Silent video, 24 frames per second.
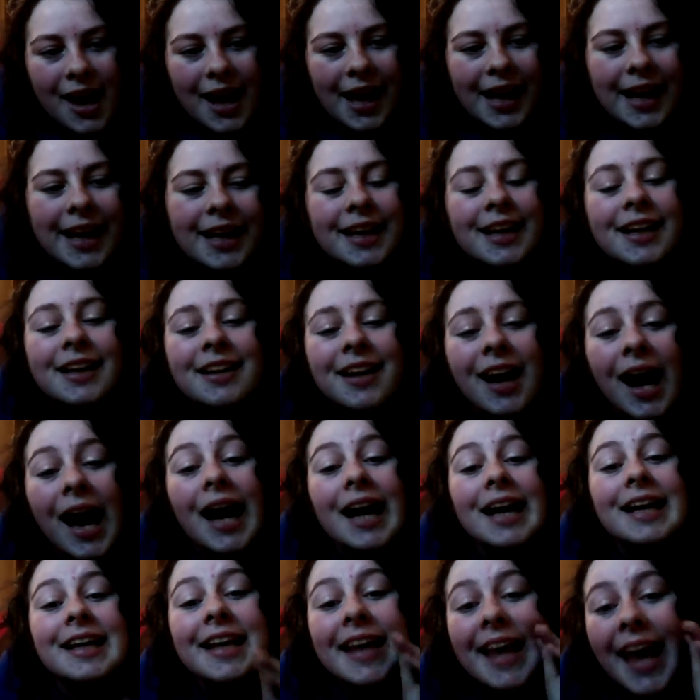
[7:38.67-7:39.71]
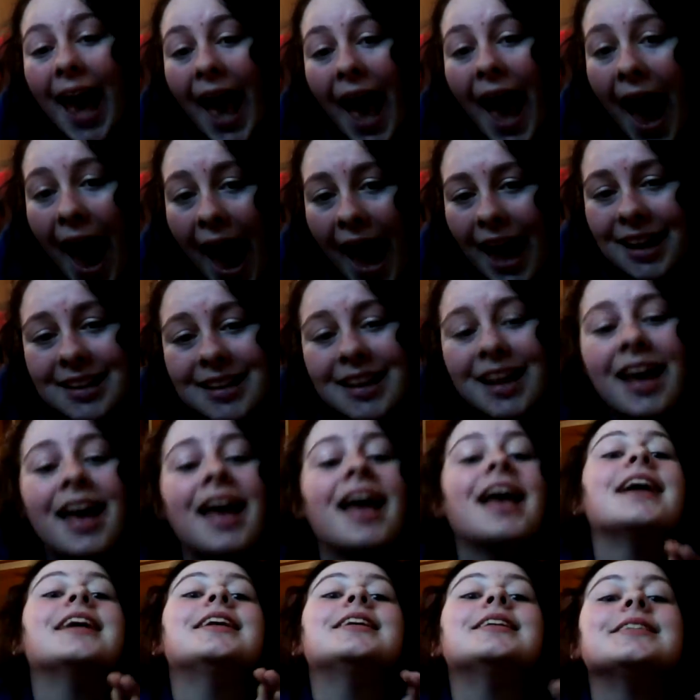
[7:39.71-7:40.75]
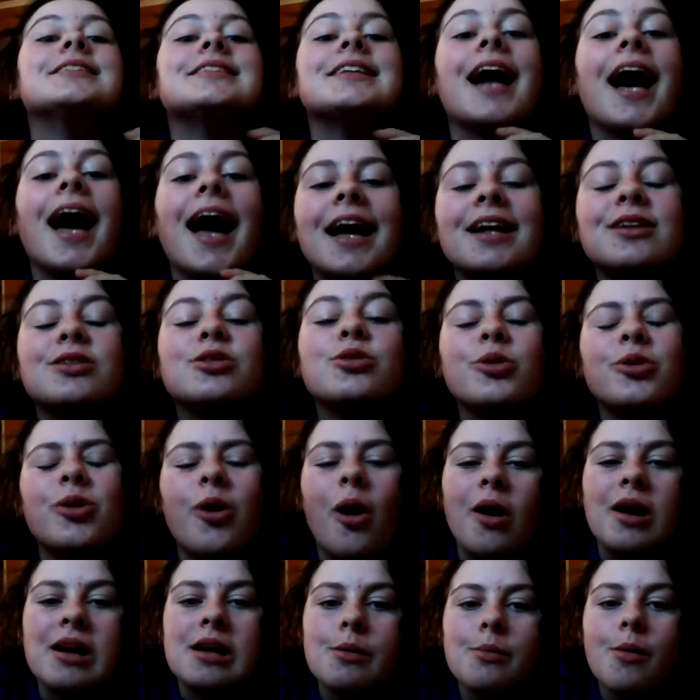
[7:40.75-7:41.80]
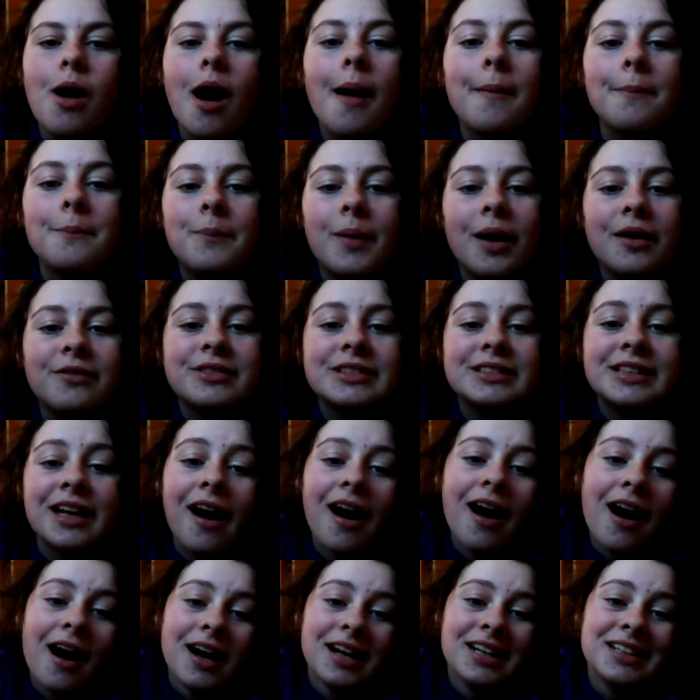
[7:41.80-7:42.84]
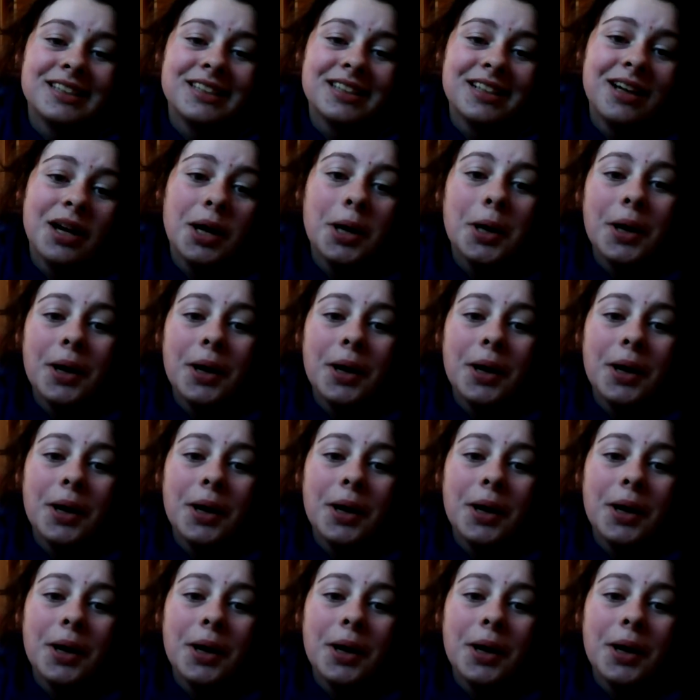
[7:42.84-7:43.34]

He got Cat tattooed on him above his heart.